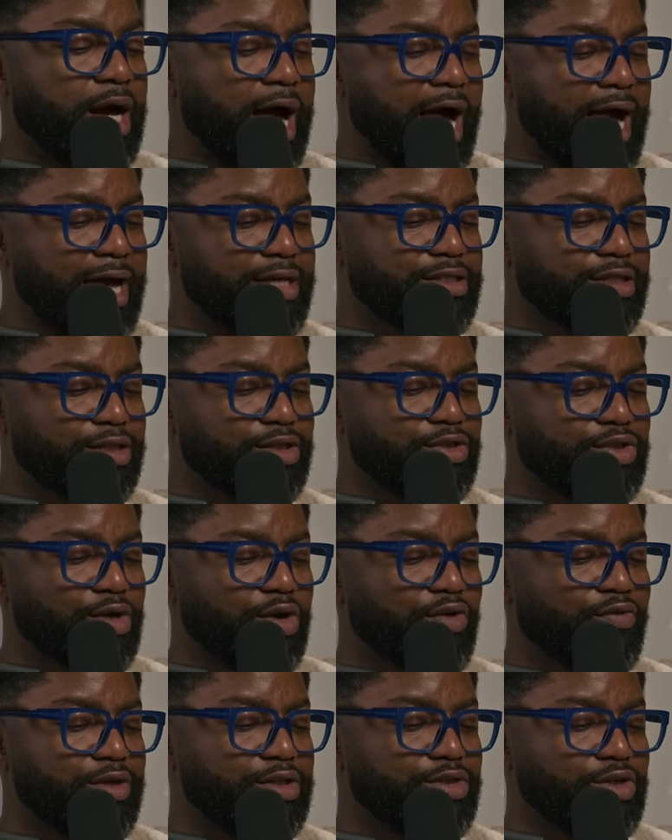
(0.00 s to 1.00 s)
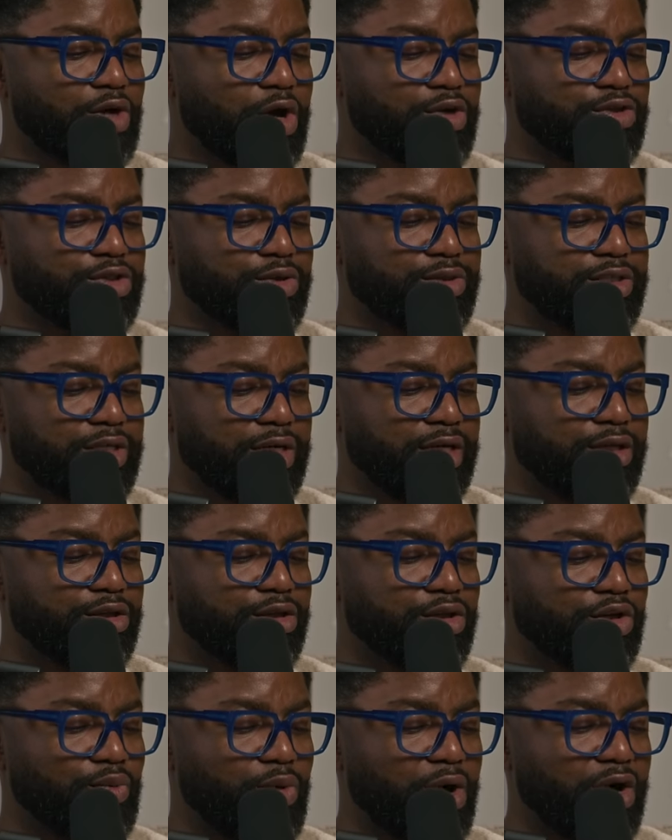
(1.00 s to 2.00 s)
Isaac's servants also dug in
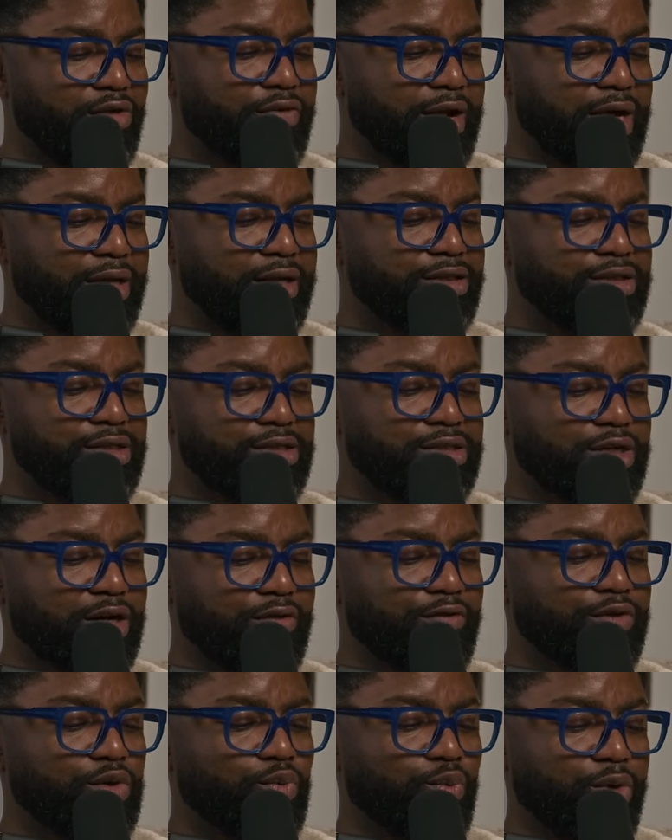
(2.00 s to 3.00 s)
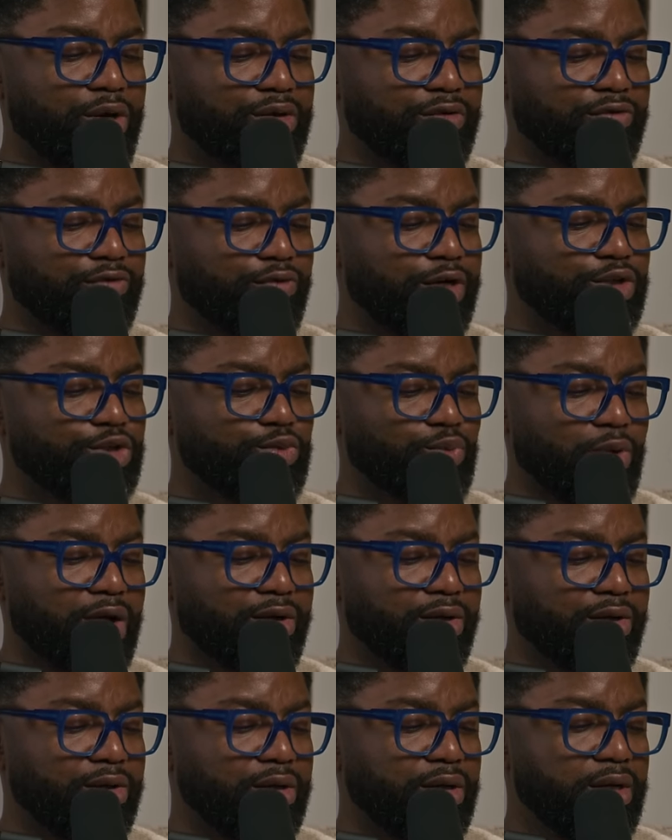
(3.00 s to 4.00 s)
the Gerar Valley and discovered a well of fresh
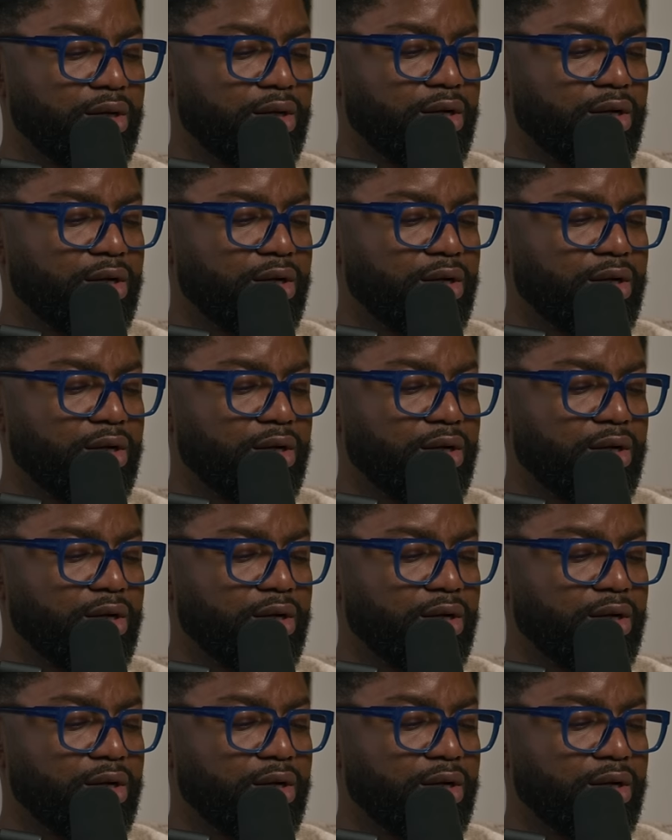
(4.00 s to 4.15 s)
water.